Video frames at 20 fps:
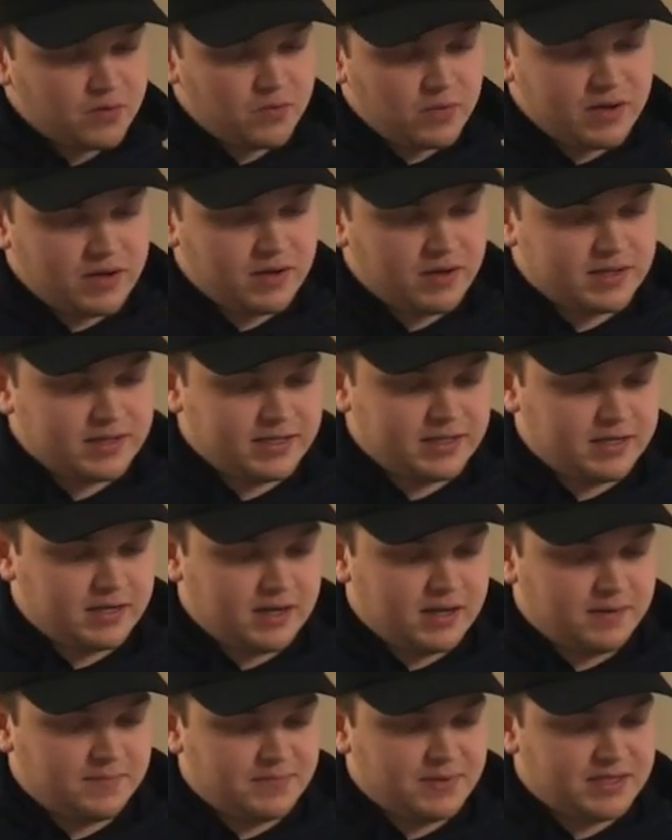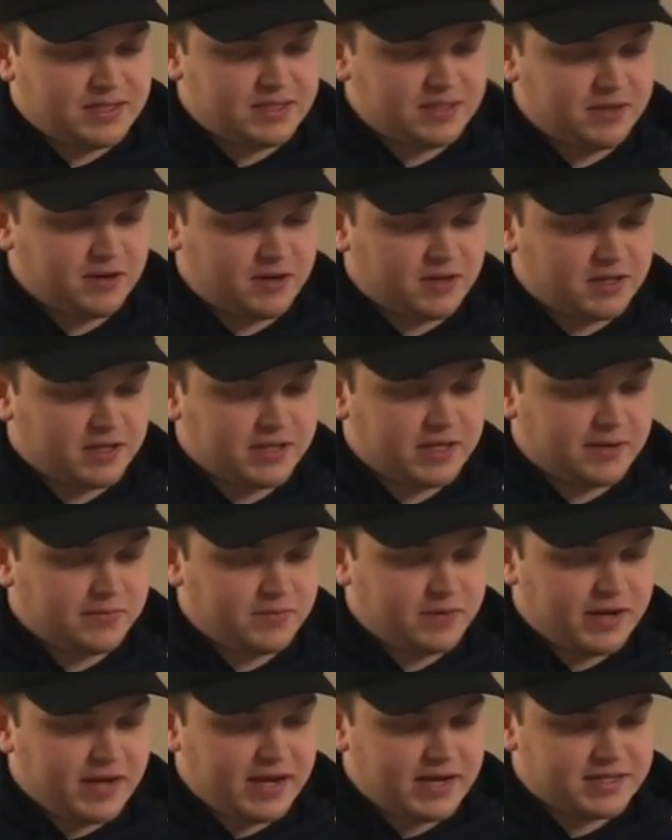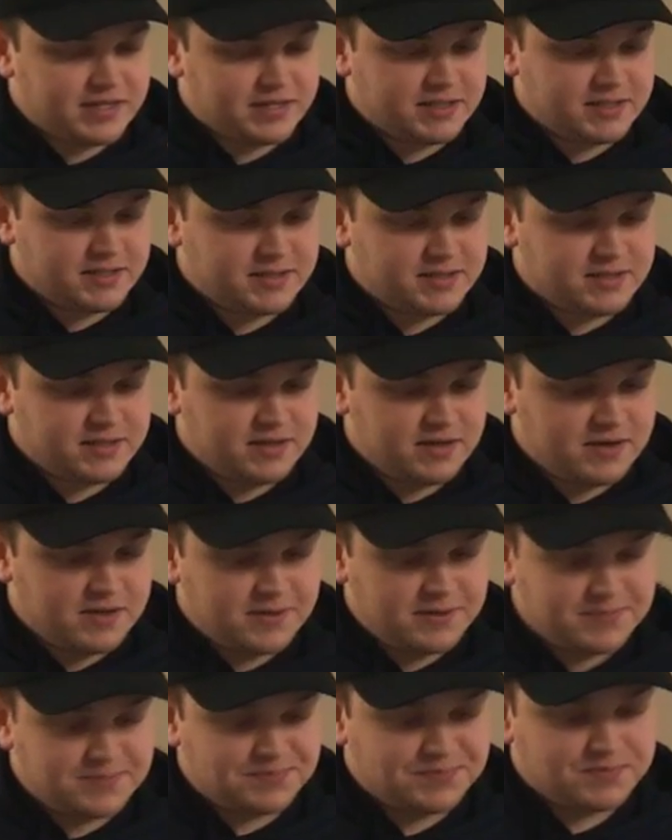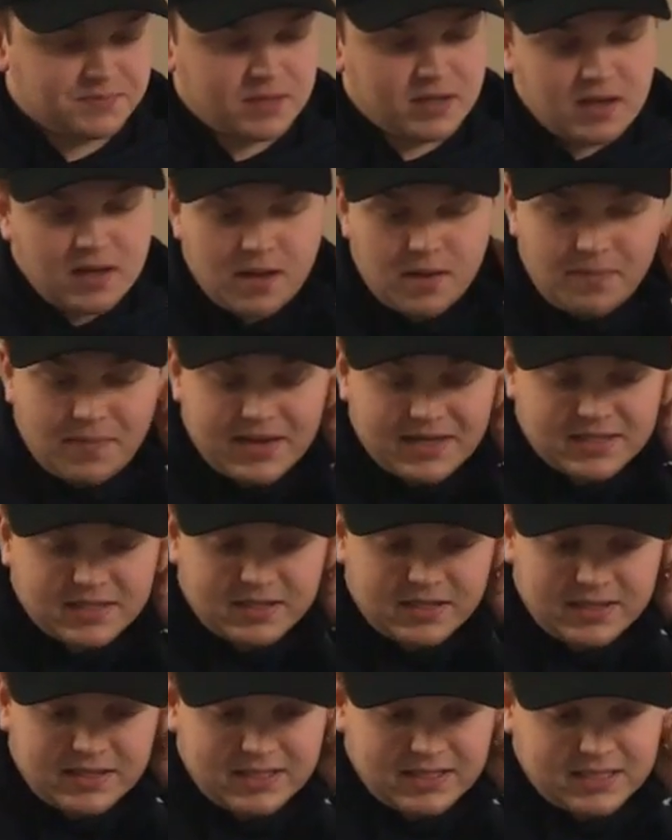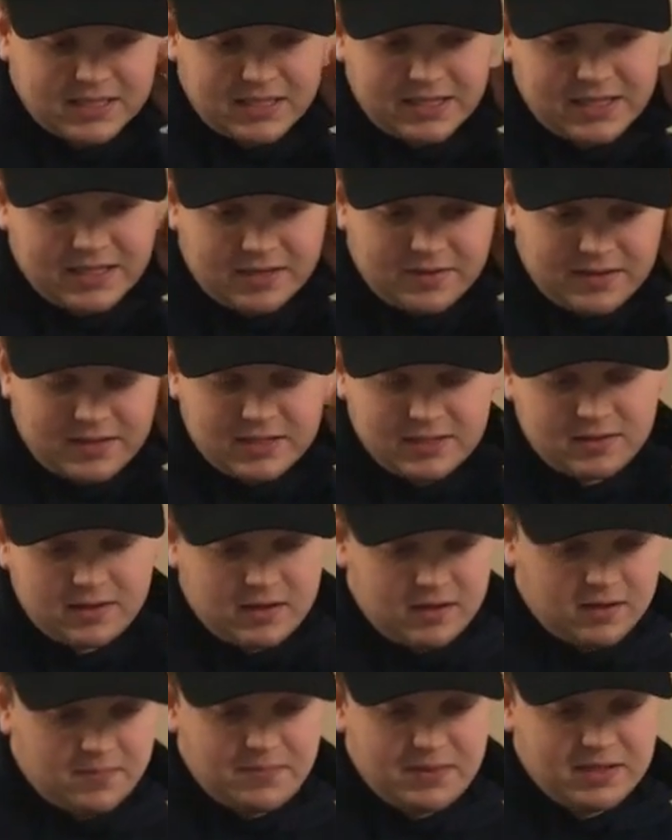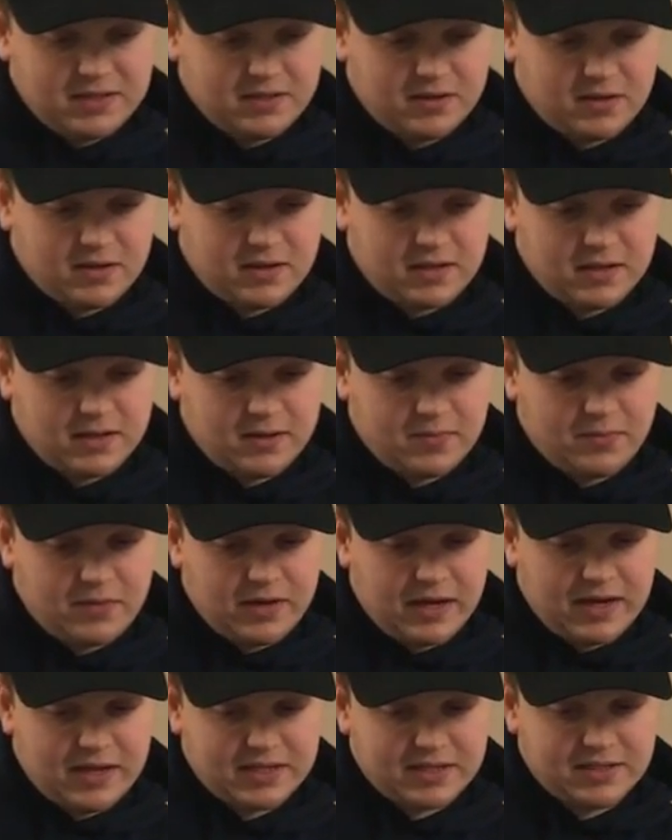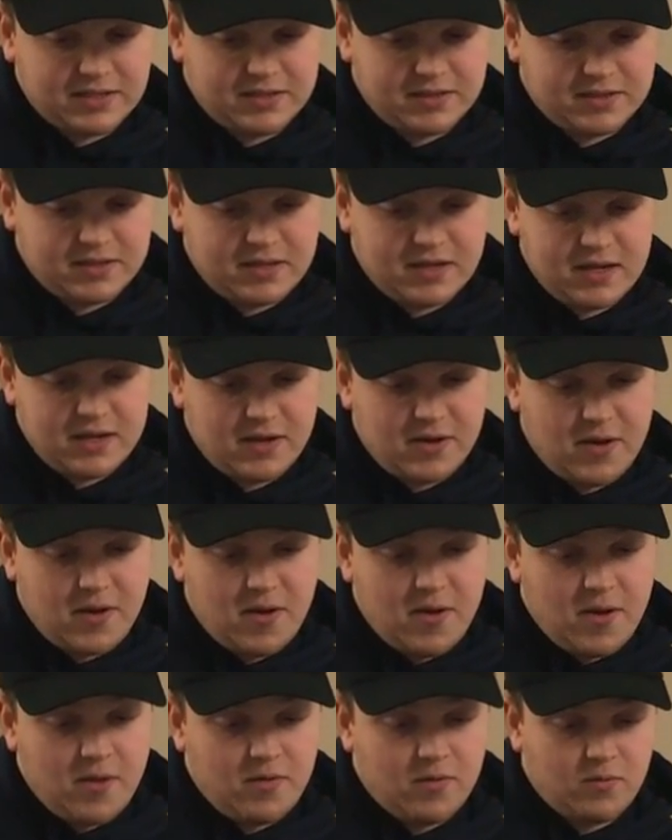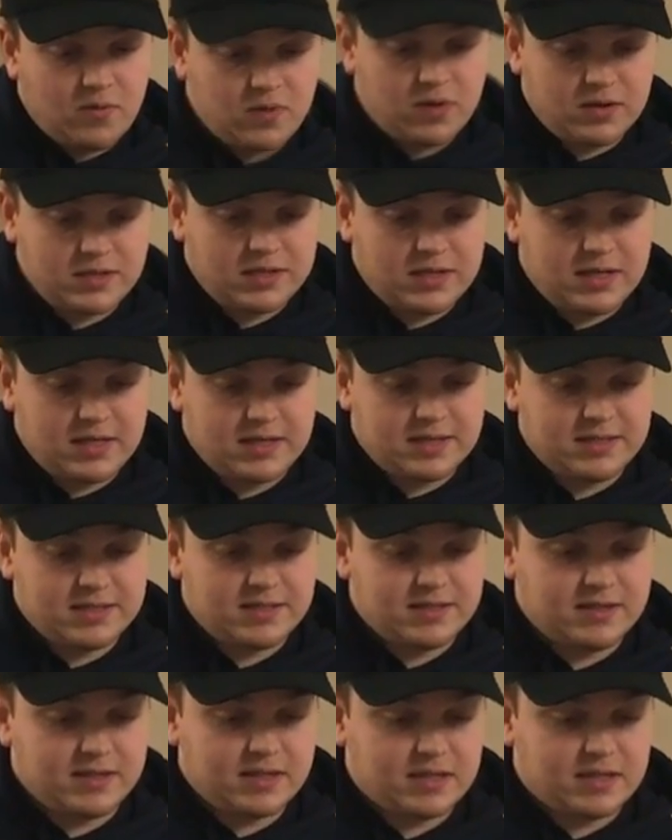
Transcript: we did PCR cleanup reactions. Basically, these PCR cleanup reactions were done to